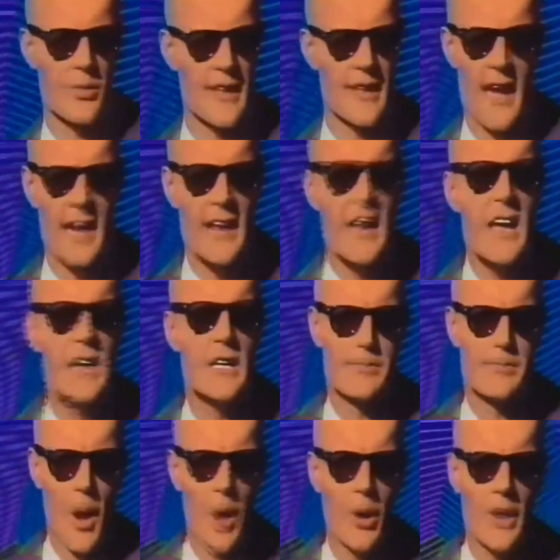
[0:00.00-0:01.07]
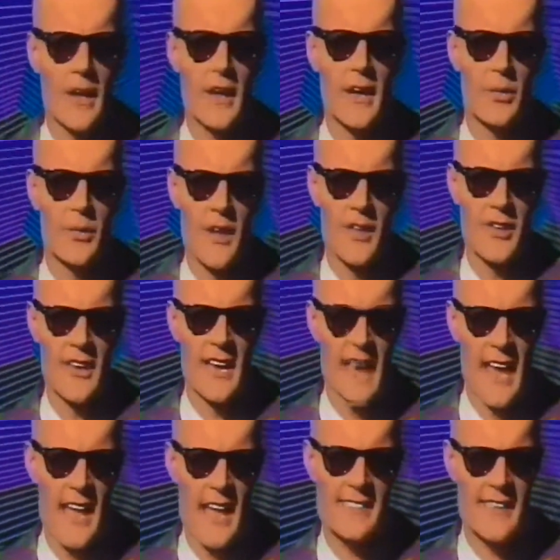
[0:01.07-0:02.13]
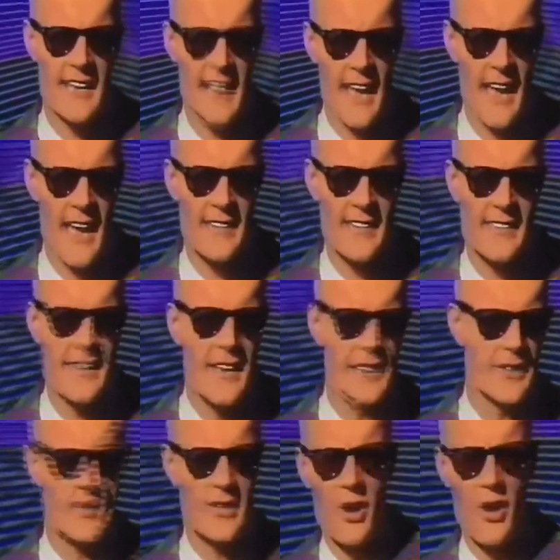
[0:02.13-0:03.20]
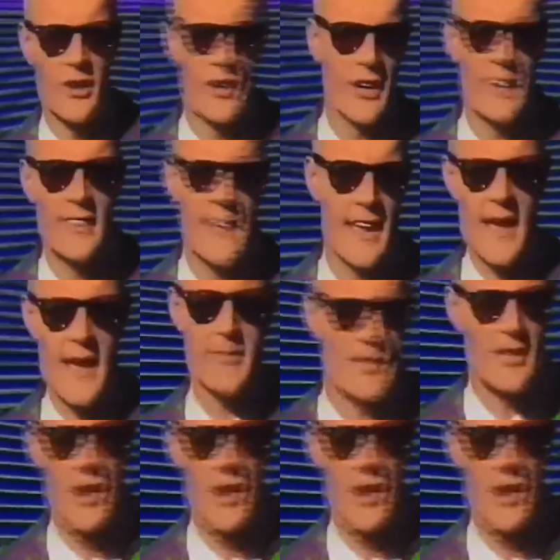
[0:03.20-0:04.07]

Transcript: up from the eye trauma. While Max Headroom started in the UK,